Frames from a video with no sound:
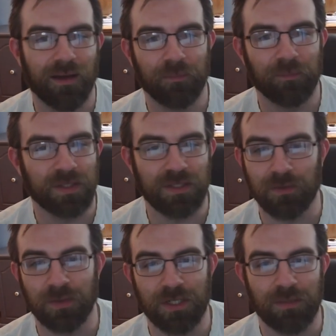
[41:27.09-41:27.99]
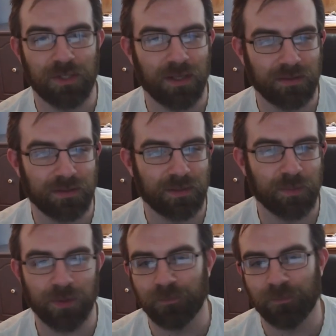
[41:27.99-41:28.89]
because the viewership sucks, but
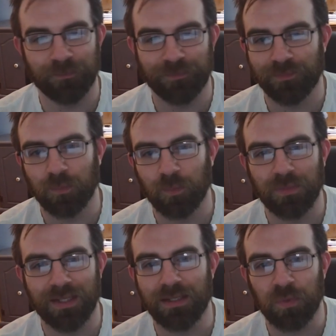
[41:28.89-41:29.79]
it is